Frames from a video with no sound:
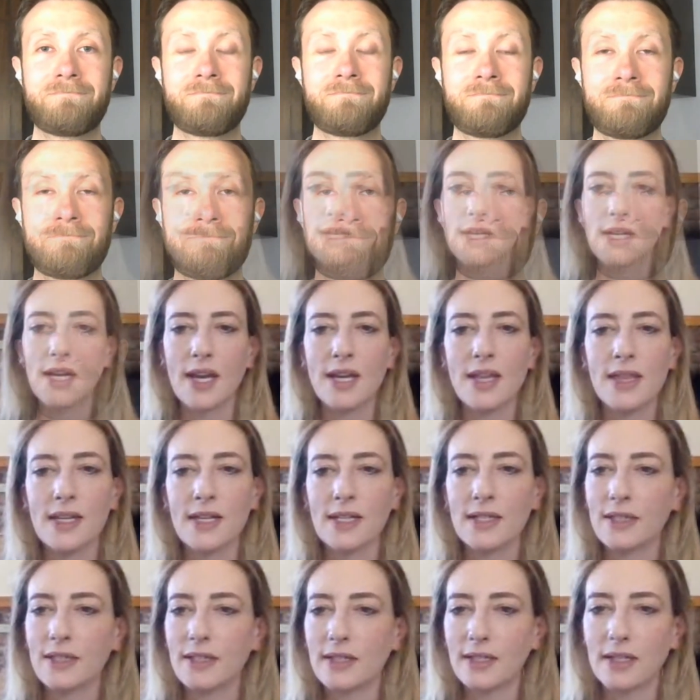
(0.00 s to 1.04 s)
Yeah, I
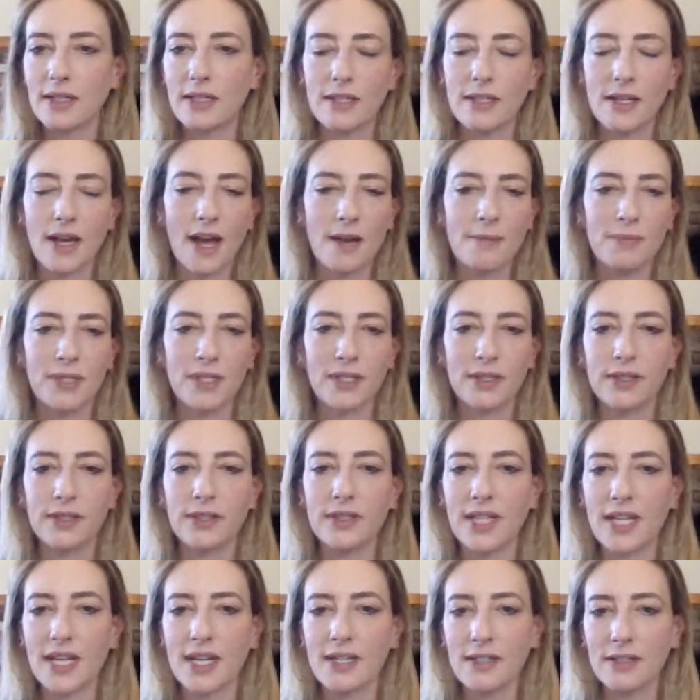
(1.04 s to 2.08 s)
think
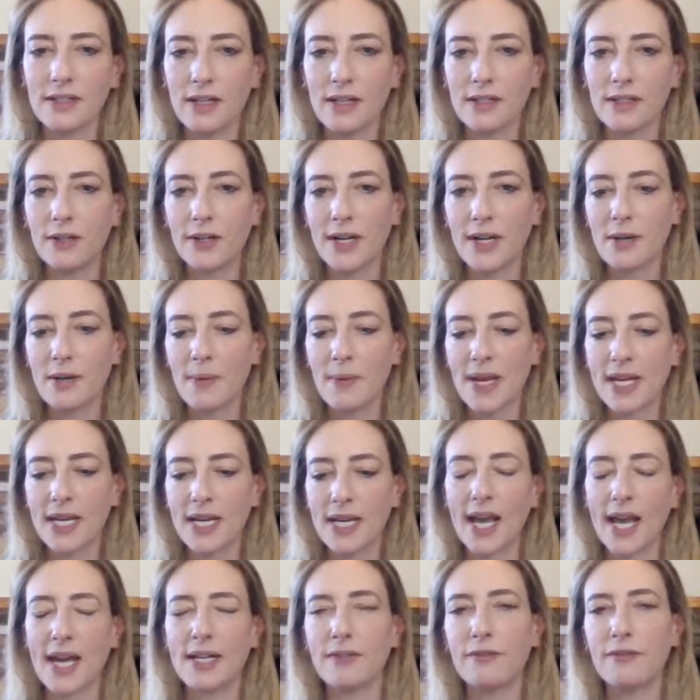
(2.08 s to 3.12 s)
absolutely. And a, a great way
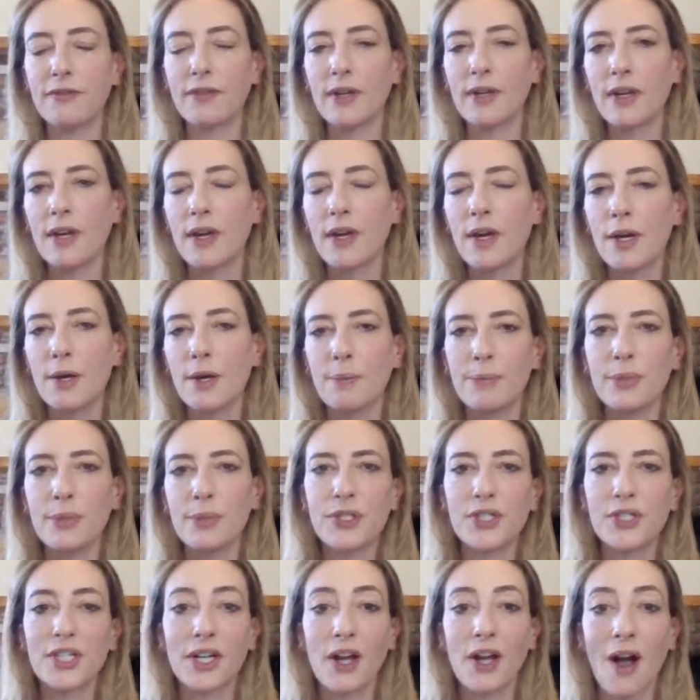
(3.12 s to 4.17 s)
to kind of
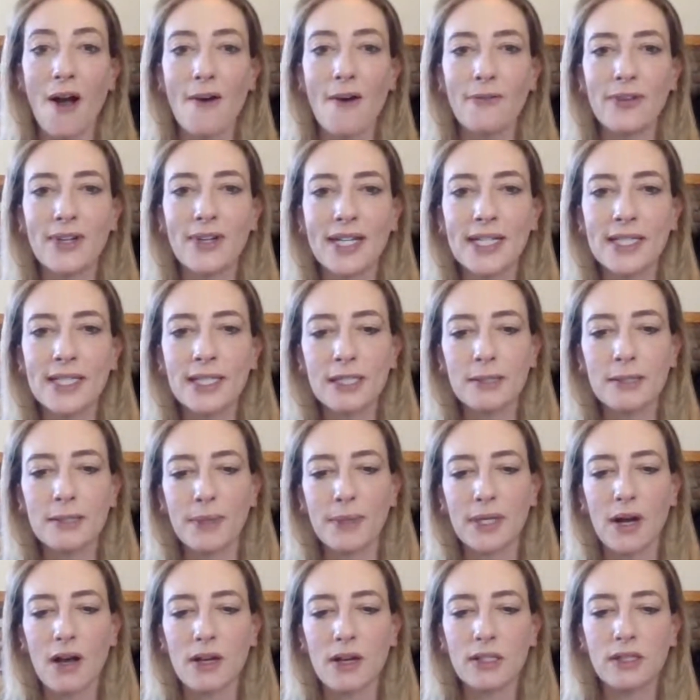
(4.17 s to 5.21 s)
boost your confidence
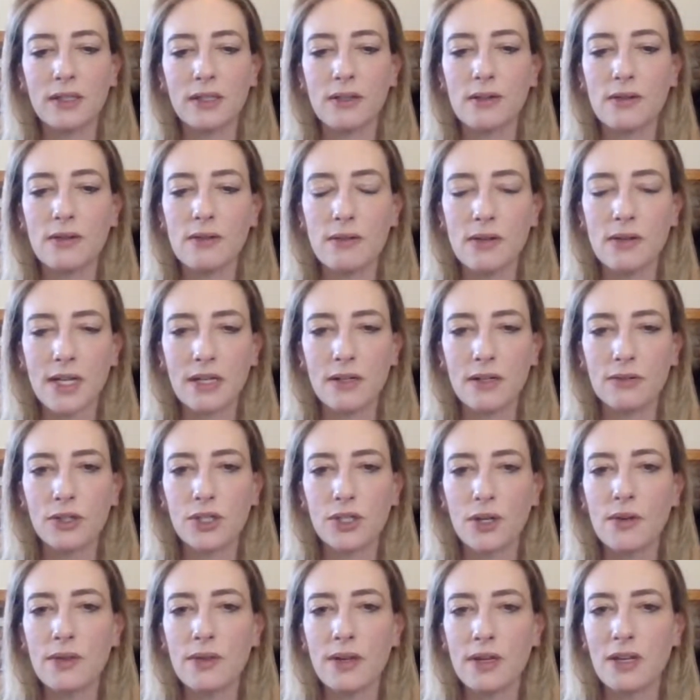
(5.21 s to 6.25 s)
but also you know
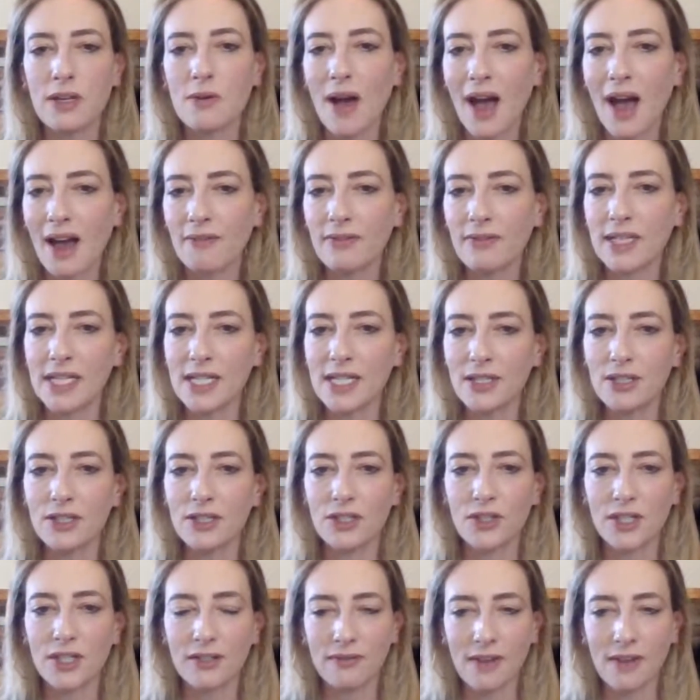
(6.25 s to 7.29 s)
show that you have an
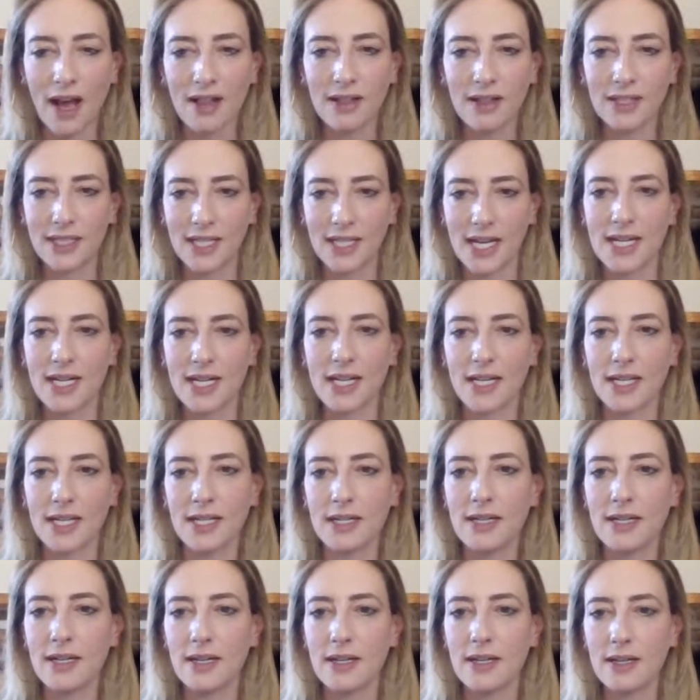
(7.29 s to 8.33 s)
industry
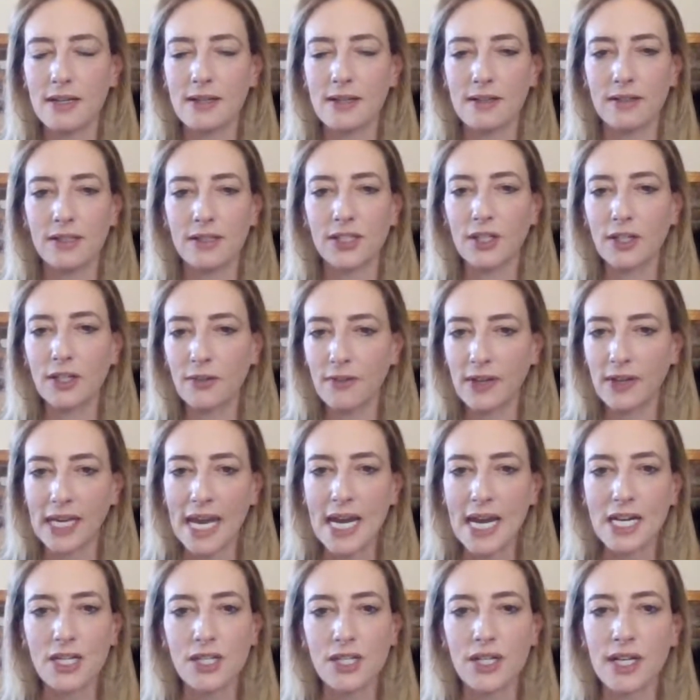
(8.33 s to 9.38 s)
validated you know,
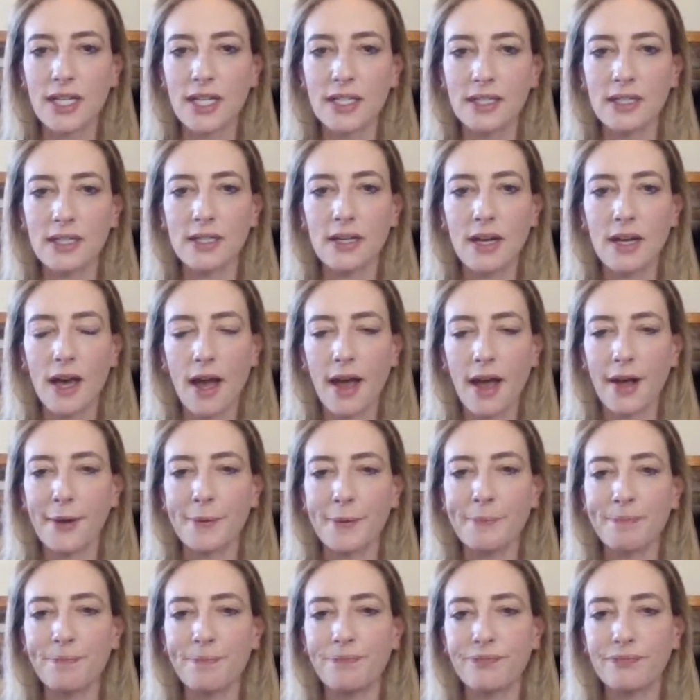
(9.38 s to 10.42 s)
certification
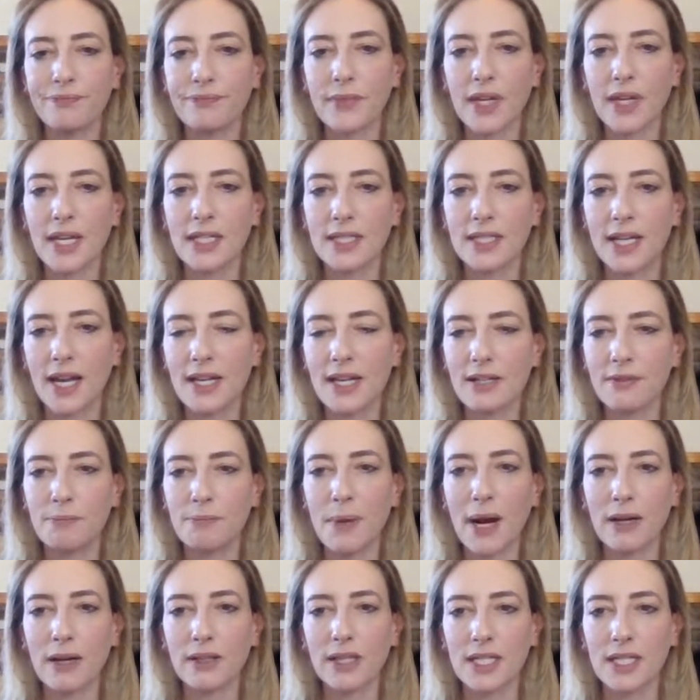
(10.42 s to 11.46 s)
um, and kind
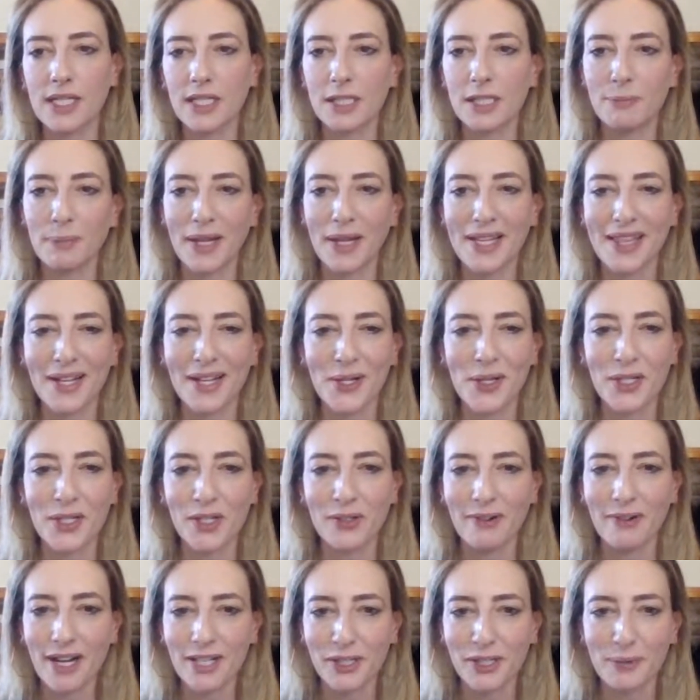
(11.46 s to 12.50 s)
of proudly display that on
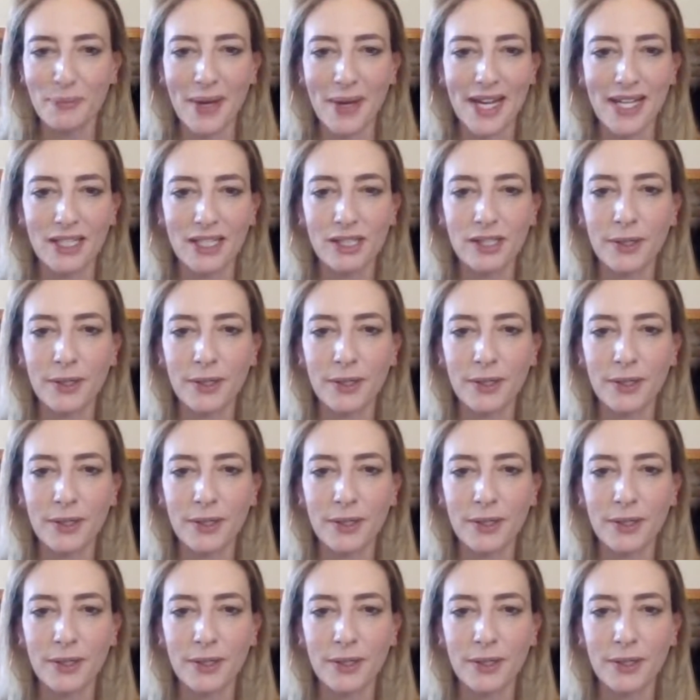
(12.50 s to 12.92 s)
your resume.